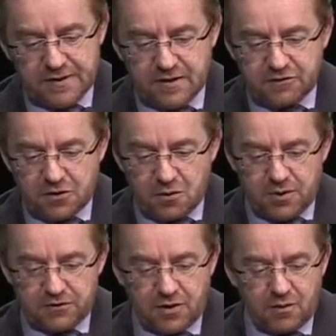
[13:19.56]
And
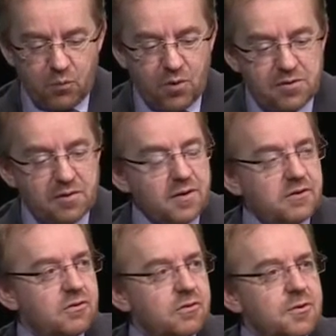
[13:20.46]
so it's a worthy
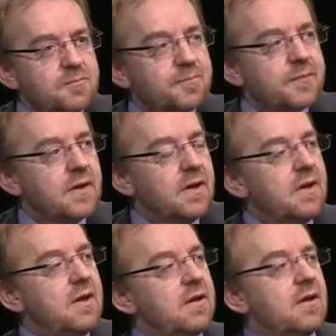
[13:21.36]
thing to do.
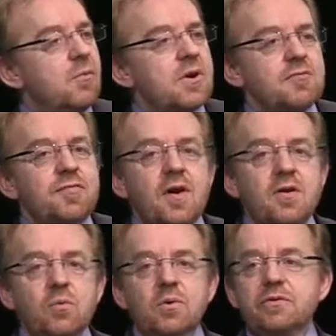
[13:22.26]
Now, what I
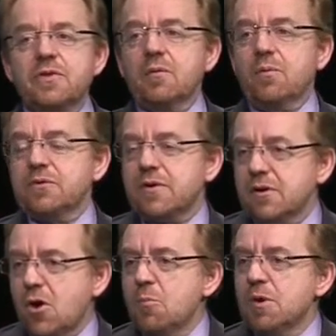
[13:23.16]
found was that once
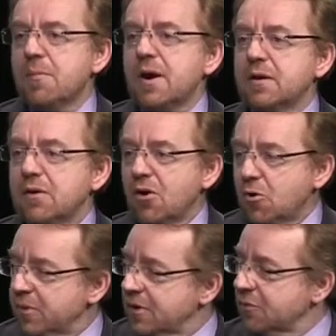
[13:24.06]
I'd opened my
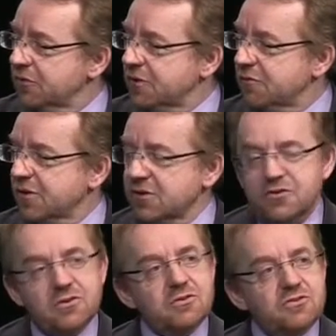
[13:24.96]
gob, it was
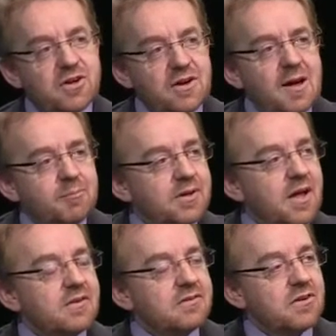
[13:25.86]
difficult to shut up.
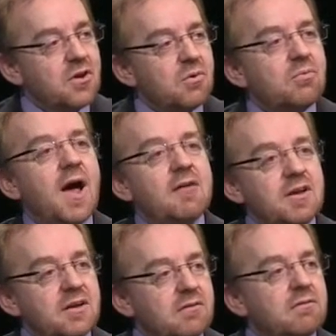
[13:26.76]
And so,
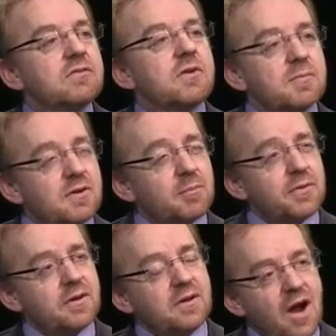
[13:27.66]
having summoned
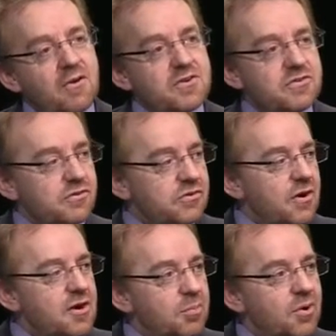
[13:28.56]
up the courage to
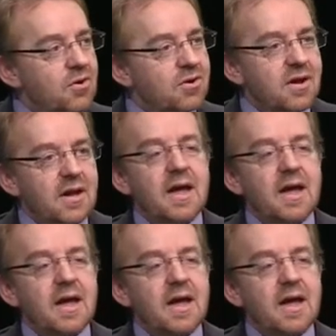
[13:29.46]
start a blog,